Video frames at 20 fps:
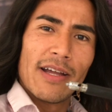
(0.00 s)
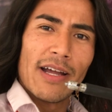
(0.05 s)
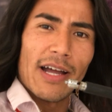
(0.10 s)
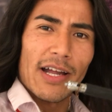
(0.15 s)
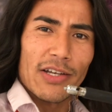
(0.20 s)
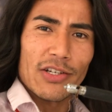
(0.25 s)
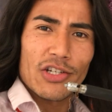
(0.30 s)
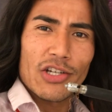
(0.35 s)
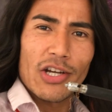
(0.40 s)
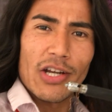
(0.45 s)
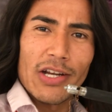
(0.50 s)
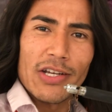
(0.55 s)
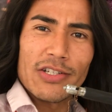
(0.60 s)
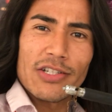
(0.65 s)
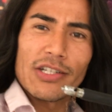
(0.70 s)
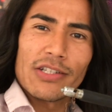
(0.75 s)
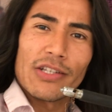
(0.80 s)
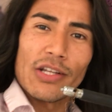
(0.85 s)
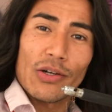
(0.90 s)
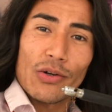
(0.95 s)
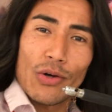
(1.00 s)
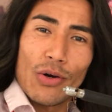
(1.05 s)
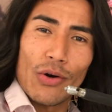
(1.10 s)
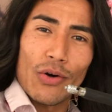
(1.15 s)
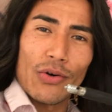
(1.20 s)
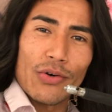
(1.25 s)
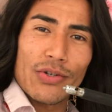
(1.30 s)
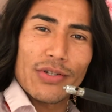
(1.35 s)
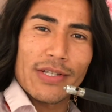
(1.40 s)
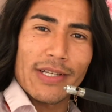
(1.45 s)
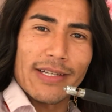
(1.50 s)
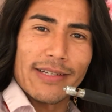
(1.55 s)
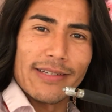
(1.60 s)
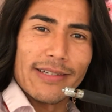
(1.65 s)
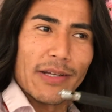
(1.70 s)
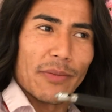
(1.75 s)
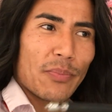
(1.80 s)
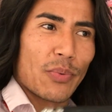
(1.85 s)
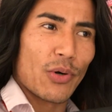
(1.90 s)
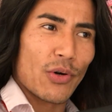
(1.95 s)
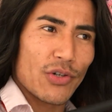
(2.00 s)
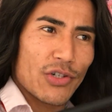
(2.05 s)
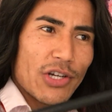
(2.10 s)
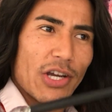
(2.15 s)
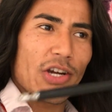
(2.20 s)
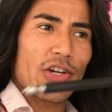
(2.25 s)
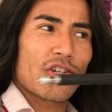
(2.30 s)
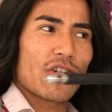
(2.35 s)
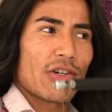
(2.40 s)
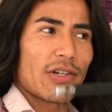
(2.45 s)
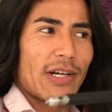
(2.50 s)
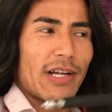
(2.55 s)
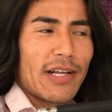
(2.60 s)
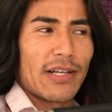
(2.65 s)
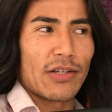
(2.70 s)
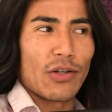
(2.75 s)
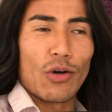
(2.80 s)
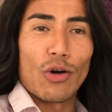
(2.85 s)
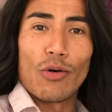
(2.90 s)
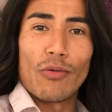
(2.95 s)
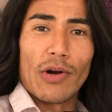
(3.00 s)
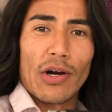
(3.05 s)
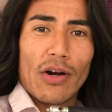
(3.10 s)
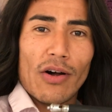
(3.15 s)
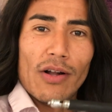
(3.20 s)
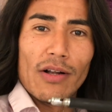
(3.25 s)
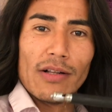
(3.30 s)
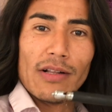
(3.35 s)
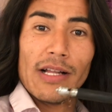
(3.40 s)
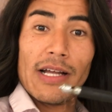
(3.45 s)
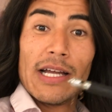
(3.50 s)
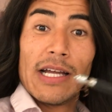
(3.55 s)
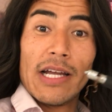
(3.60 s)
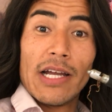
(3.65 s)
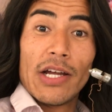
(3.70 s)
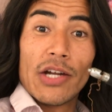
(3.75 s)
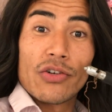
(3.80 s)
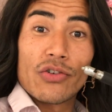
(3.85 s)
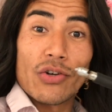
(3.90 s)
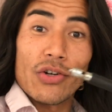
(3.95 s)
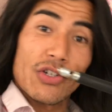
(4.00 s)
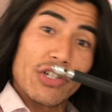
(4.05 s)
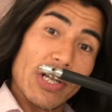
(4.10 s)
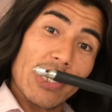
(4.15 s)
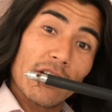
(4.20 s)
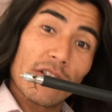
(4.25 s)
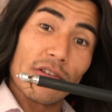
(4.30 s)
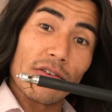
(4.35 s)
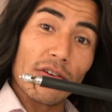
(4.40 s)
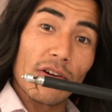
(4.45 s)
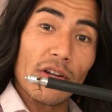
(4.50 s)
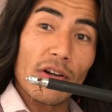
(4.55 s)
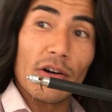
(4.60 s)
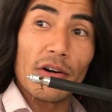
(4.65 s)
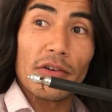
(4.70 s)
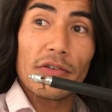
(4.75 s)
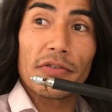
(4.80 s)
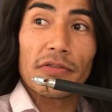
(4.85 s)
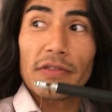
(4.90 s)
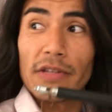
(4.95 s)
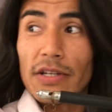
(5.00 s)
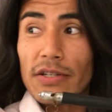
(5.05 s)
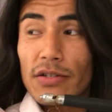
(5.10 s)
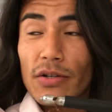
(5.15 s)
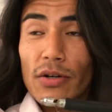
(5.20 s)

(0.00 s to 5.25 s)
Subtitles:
and changing the course and the projection and the overall trajectory of this